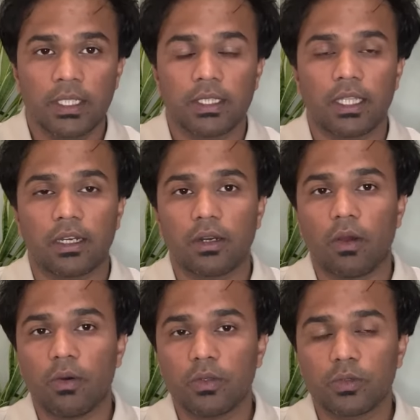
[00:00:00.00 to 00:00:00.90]
There are
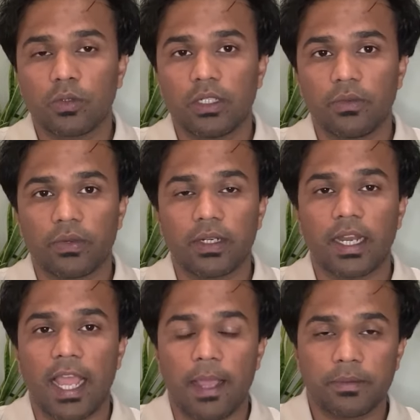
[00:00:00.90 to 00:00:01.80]
also different
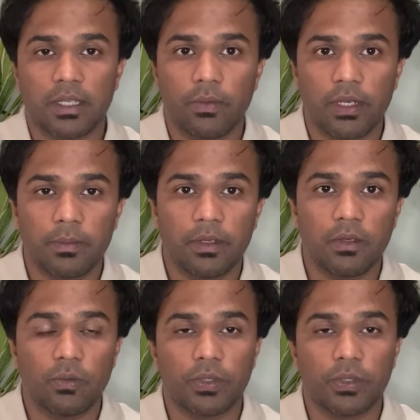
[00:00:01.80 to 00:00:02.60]
apps available